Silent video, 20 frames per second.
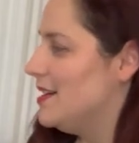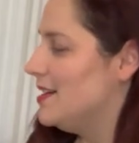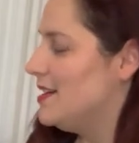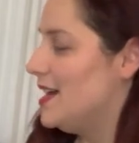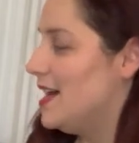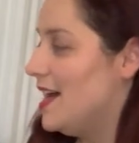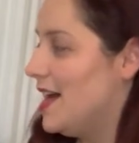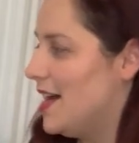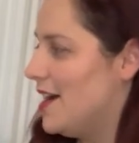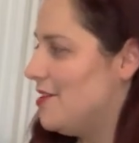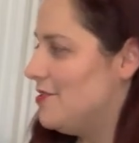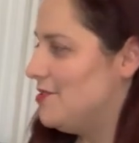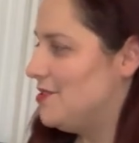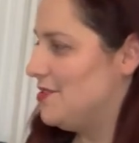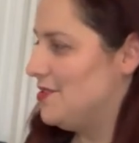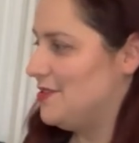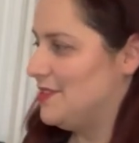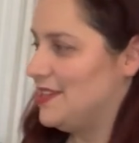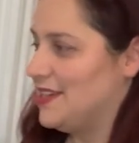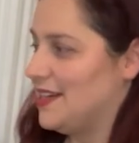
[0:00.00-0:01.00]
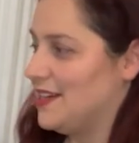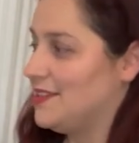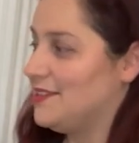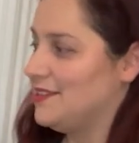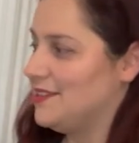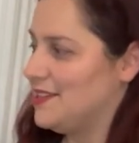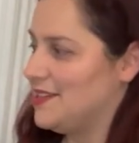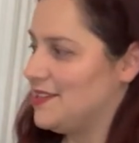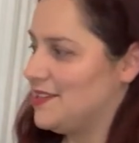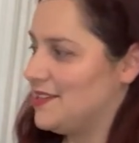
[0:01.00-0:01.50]
how do you tackle
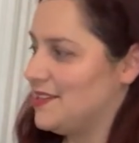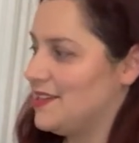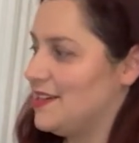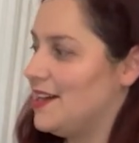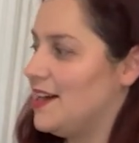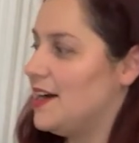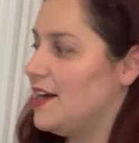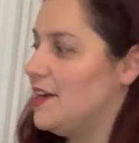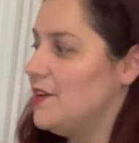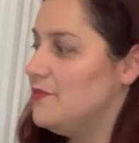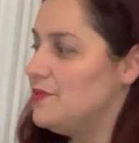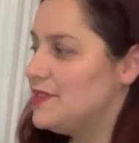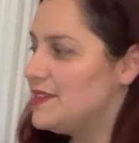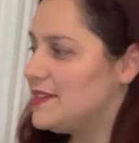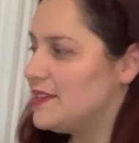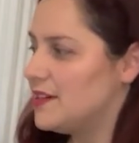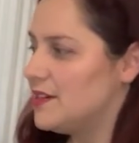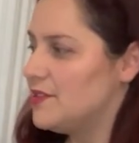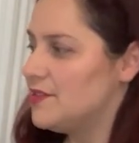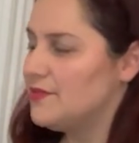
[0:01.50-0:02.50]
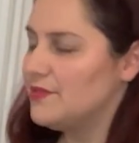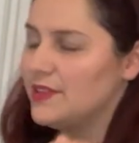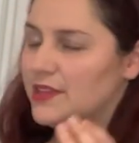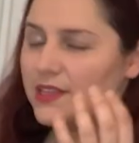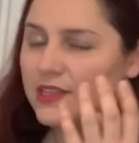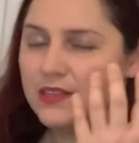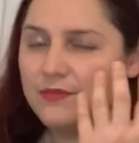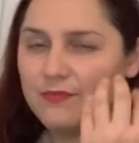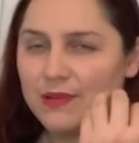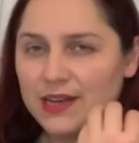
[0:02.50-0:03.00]
it? I will start with
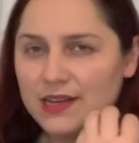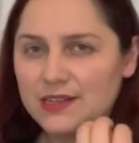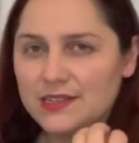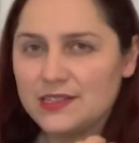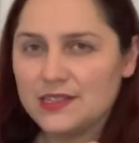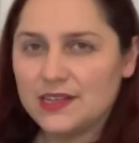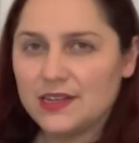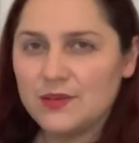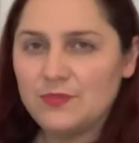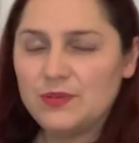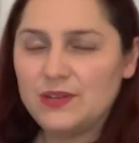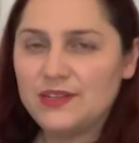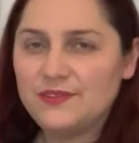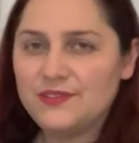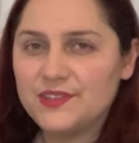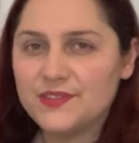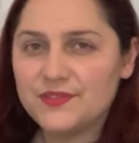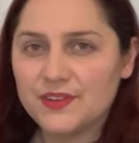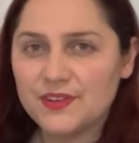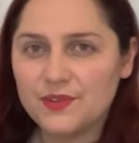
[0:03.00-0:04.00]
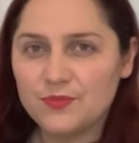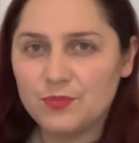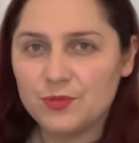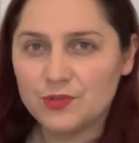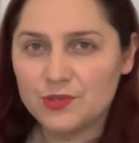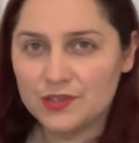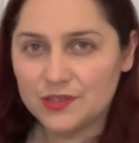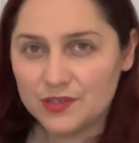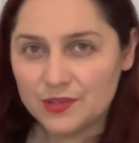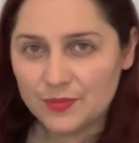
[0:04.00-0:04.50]
the melody. I believe it's very
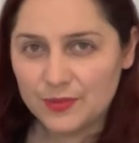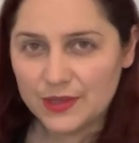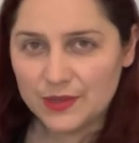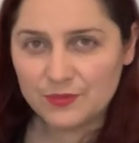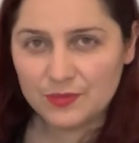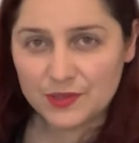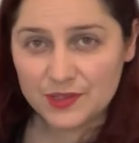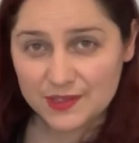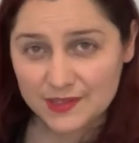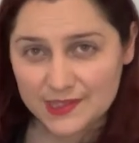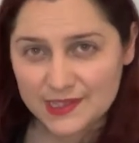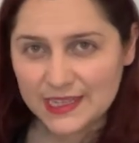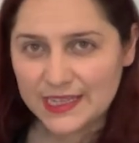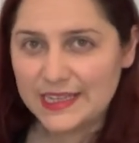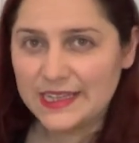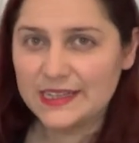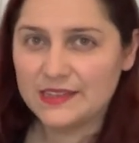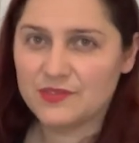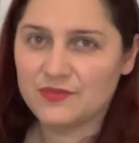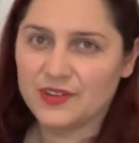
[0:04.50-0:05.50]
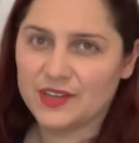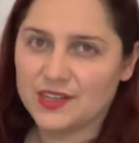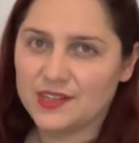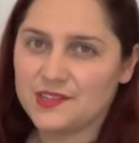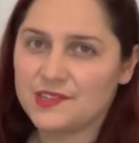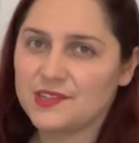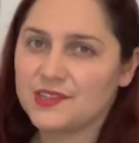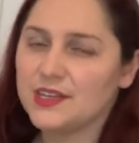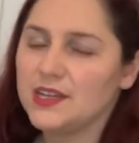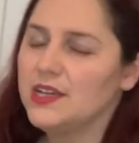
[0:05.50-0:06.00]
important to be able to sing it
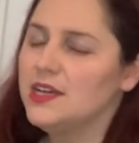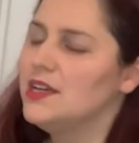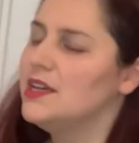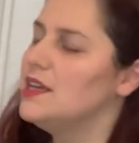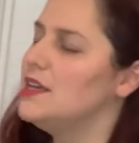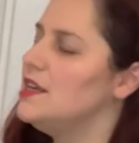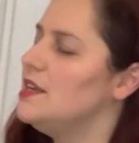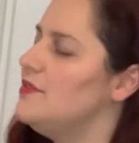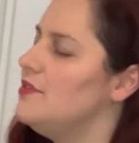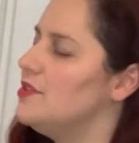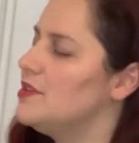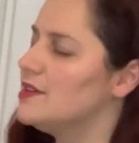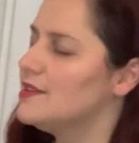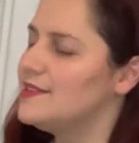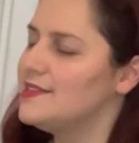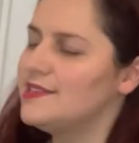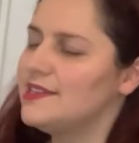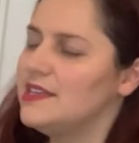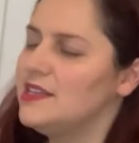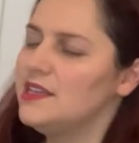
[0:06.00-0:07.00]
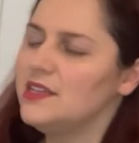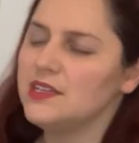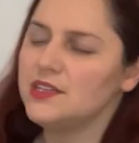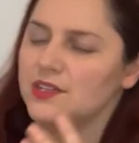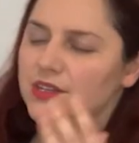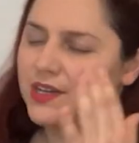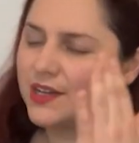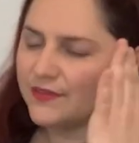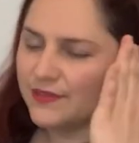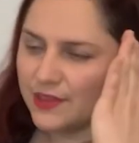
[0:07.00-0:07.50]
first. If you can sing it,
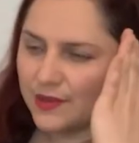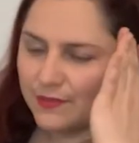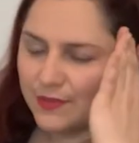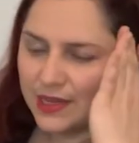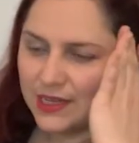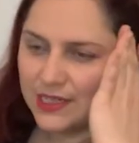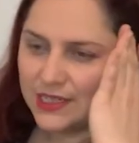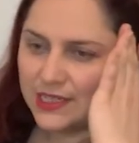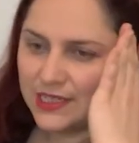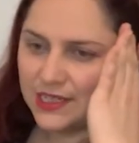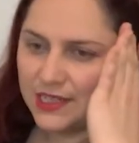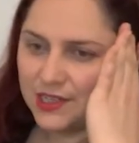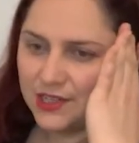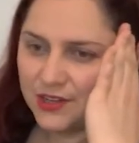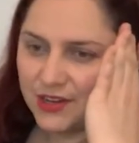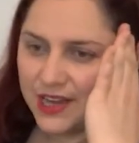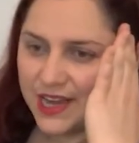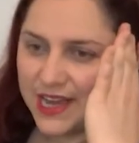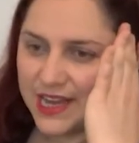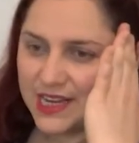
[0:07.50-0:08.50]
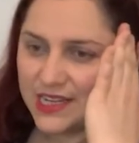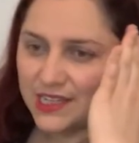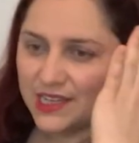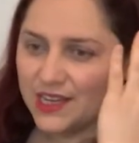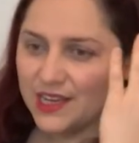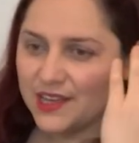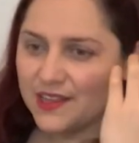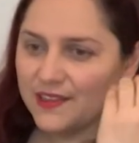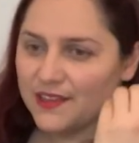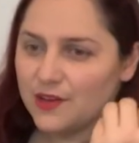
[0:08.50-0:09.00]
you have that melody in your head,
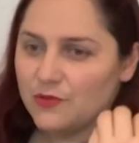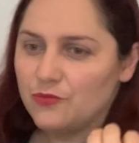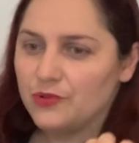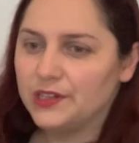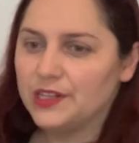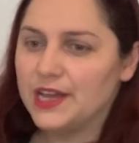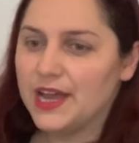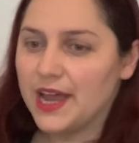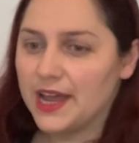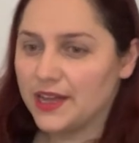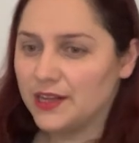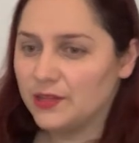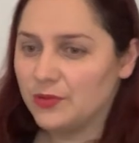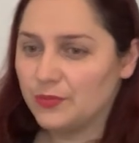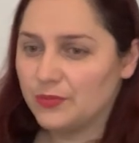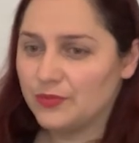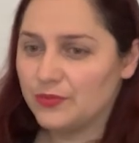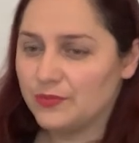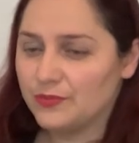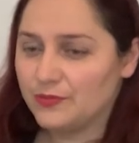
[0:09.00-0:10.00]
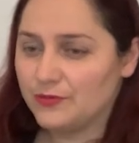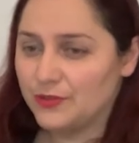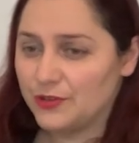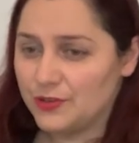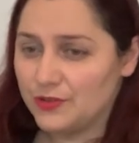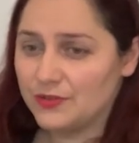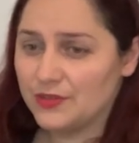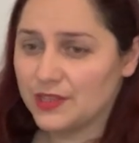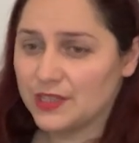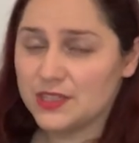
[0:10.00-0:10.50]
that will help for
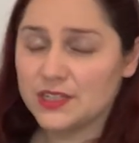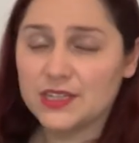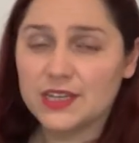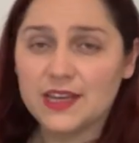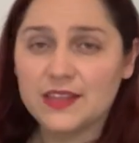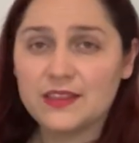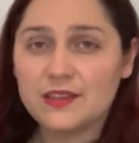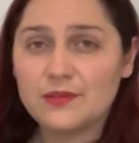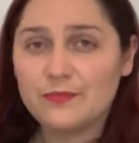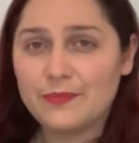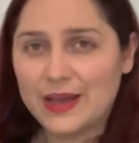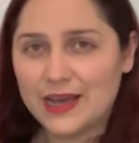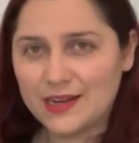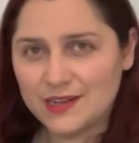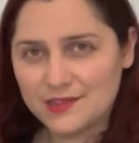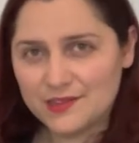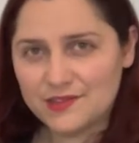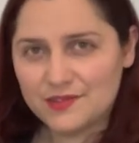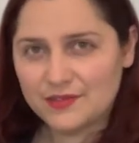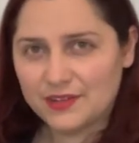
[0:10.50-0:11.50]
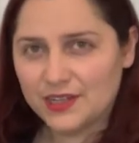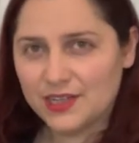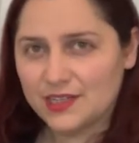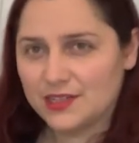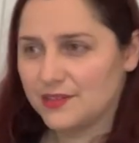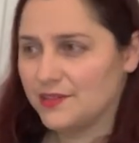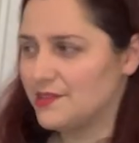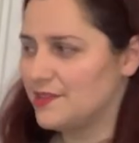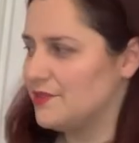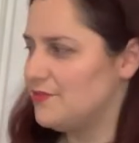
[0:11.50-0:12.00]
you then to get the balance right.
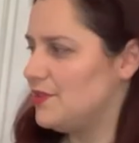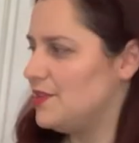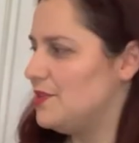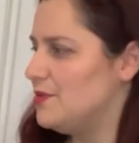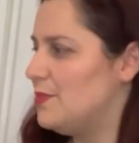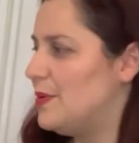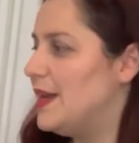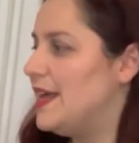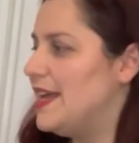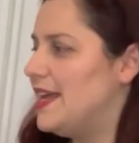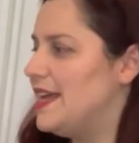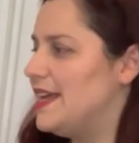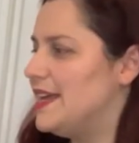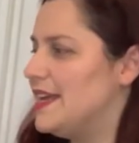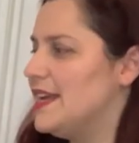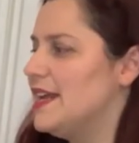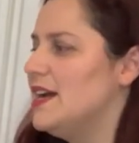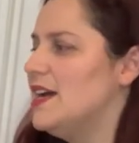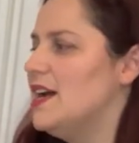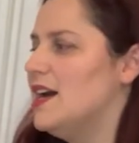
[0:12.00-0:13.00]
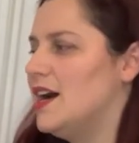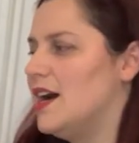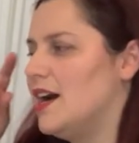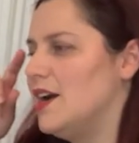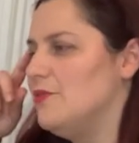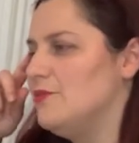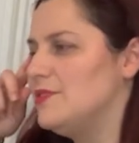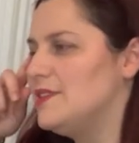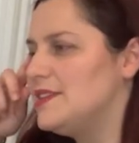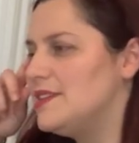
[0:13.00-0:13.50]
Because then when you're playing it, I
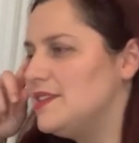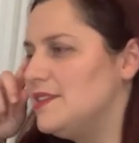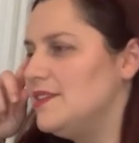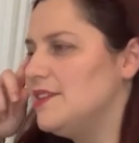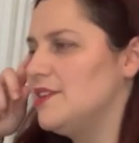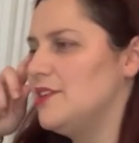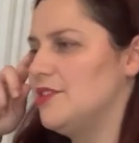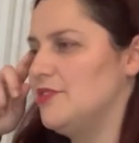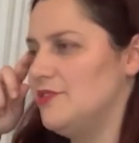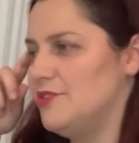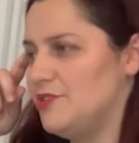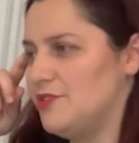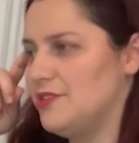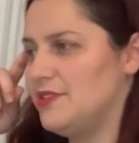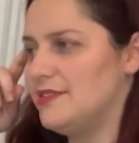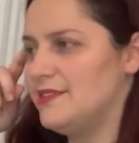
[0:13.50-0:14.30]
would still encourage you to